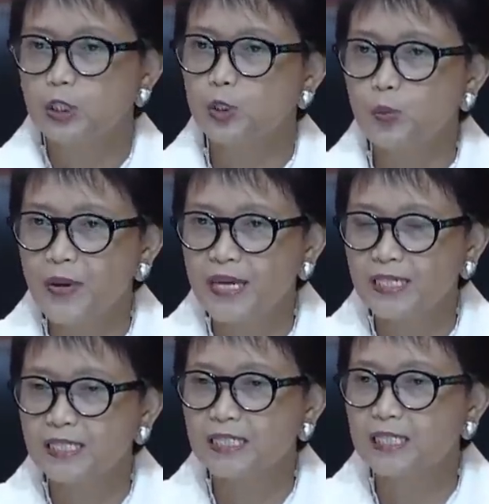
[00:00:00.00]
to make
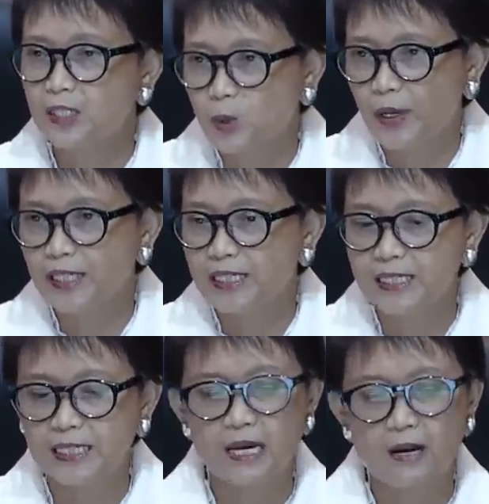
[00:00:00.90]

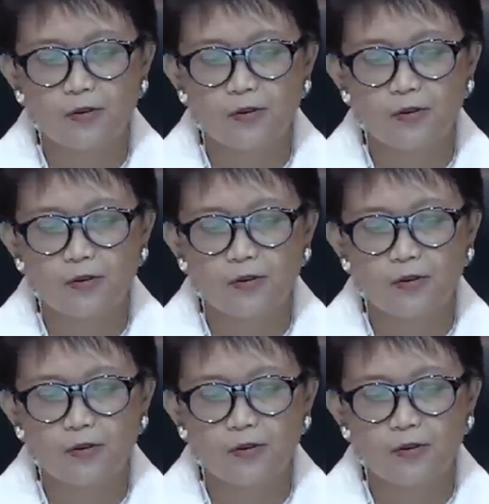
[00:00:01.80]
G20